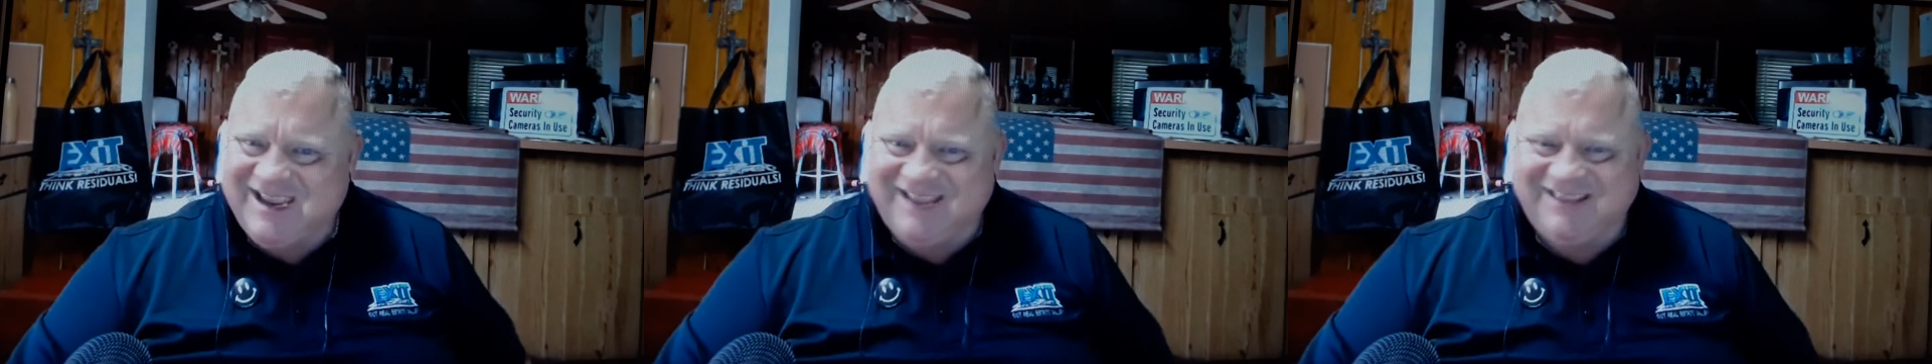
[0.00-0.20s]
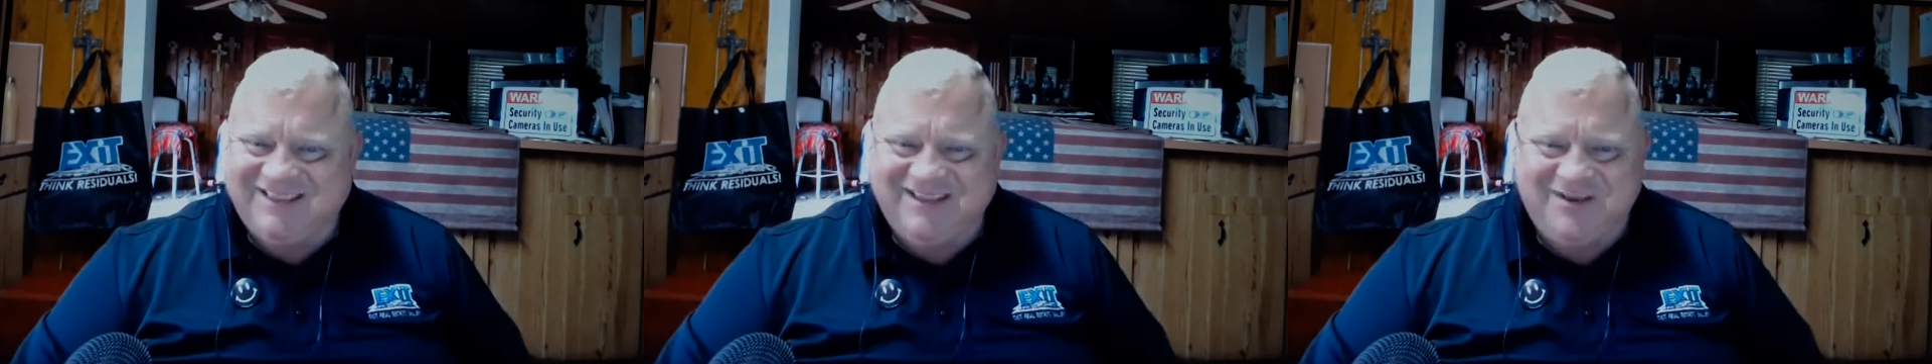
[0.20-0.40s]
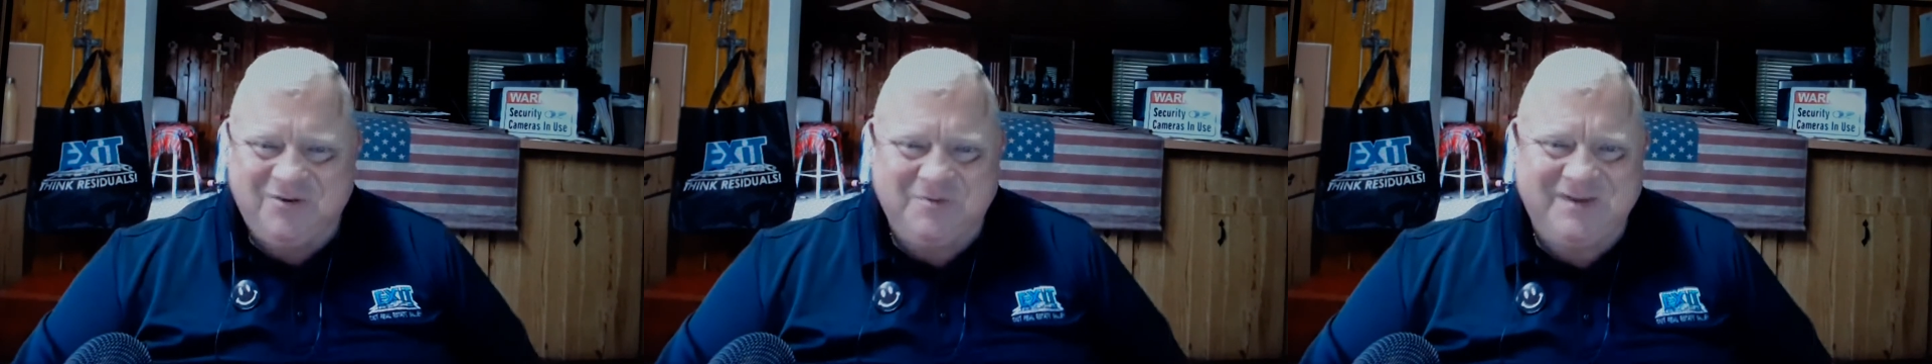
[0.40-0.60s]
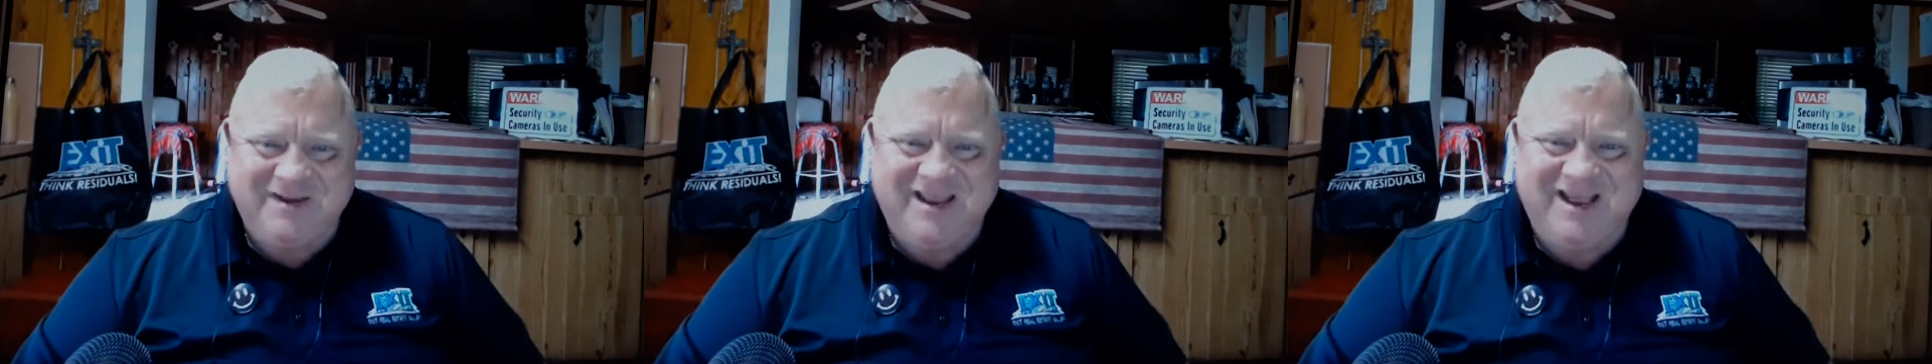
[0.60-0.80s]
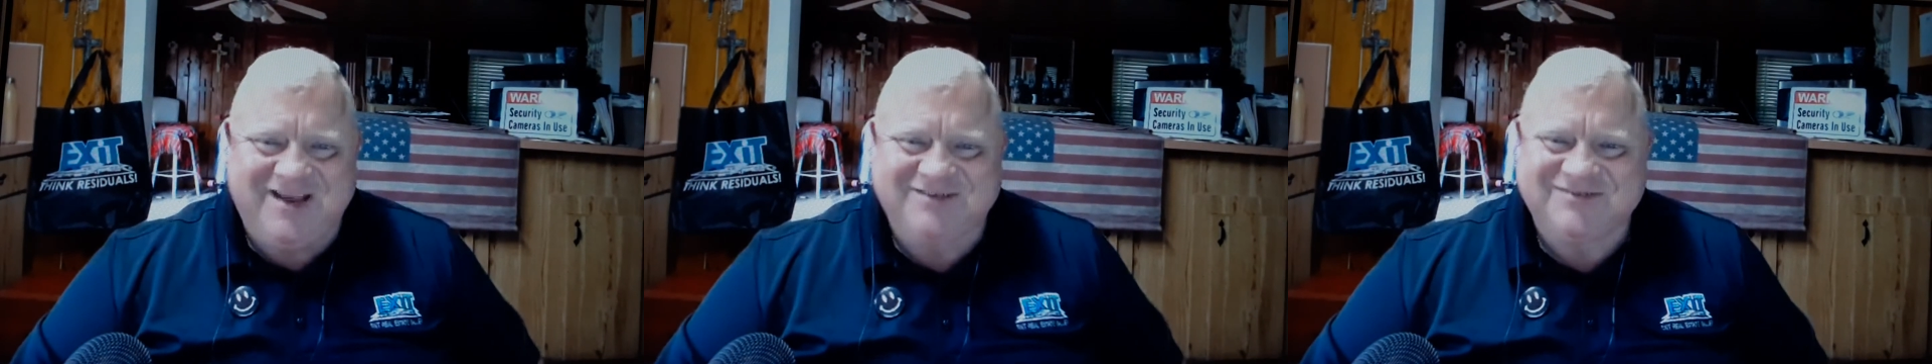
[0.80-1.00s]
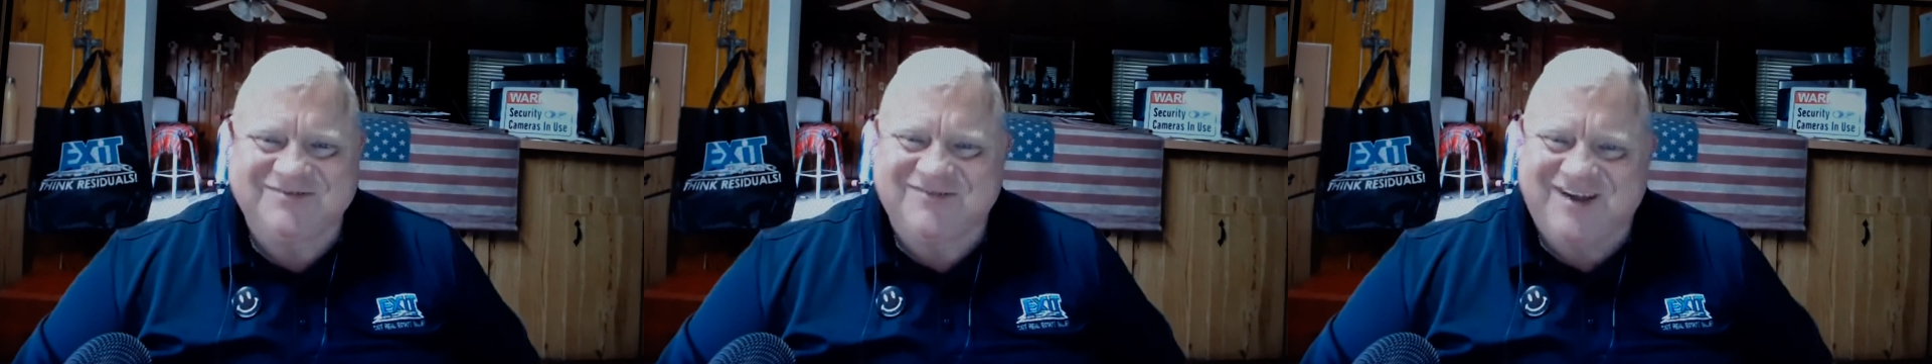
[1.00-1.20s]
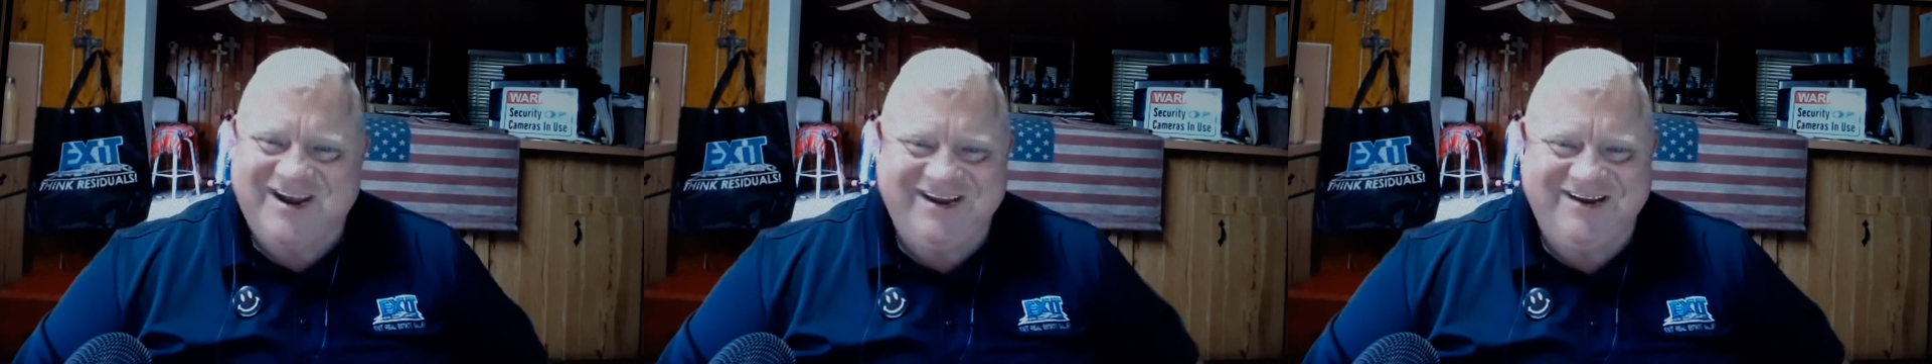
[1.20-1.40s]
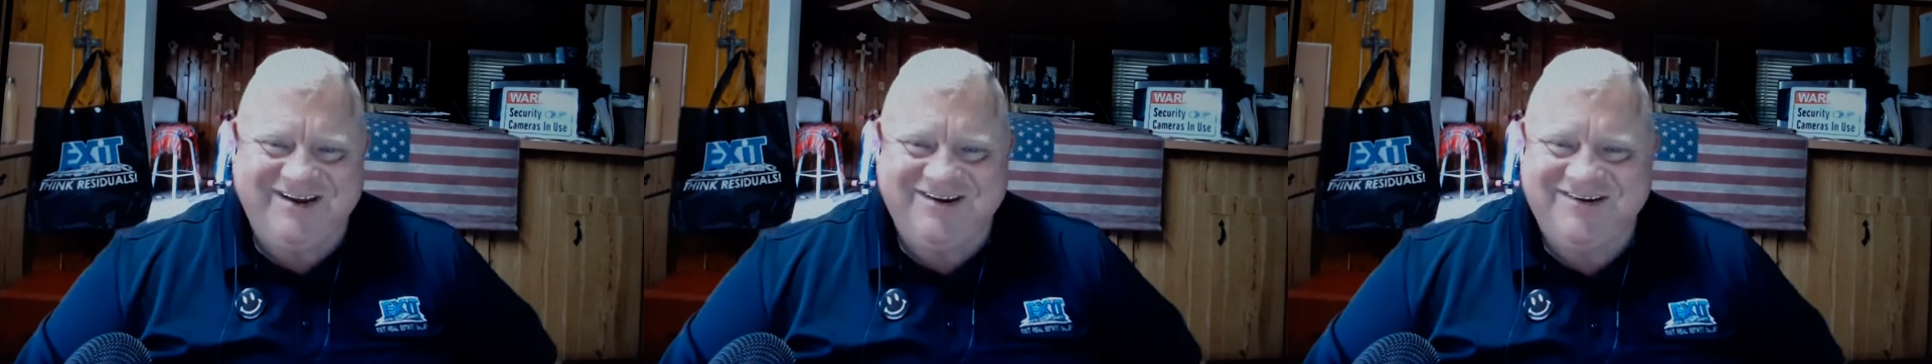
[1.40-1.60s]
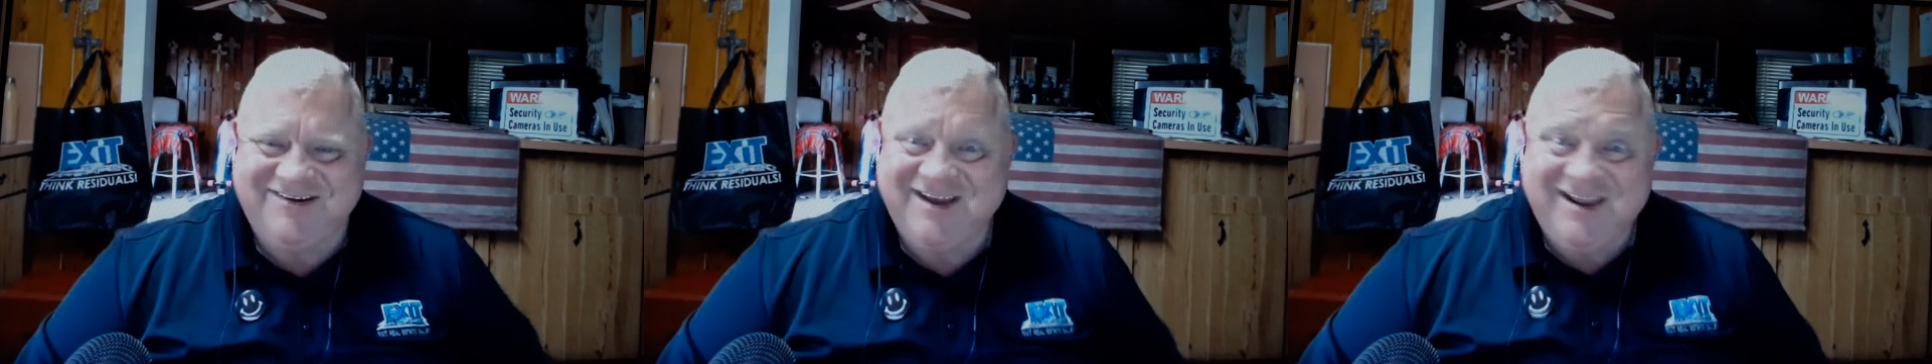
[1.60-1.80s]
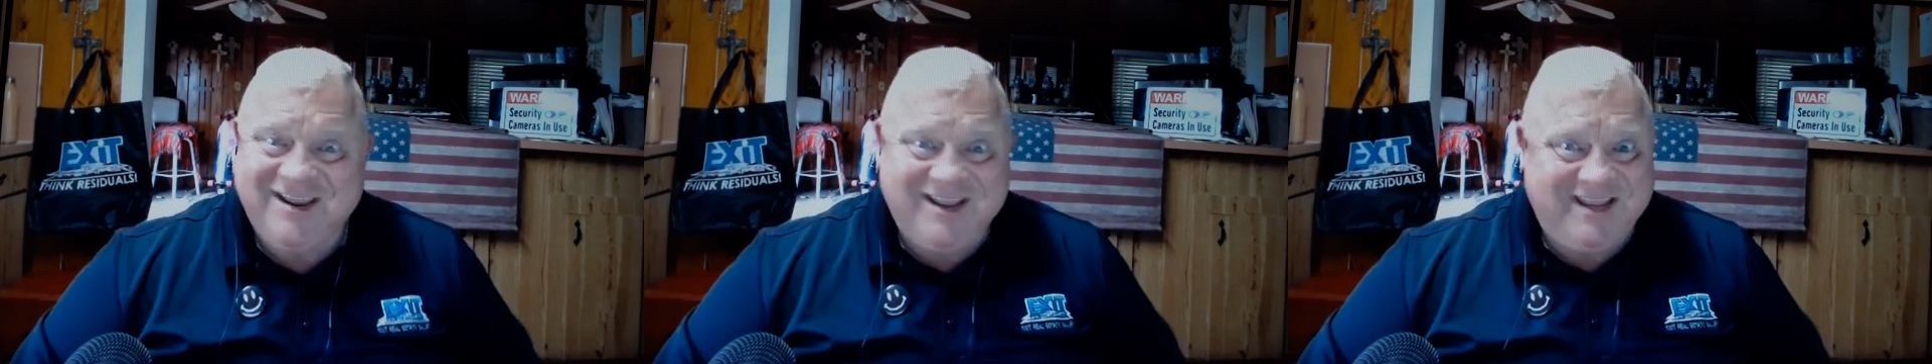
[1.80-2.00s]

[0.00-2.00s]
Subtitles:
at the open house right here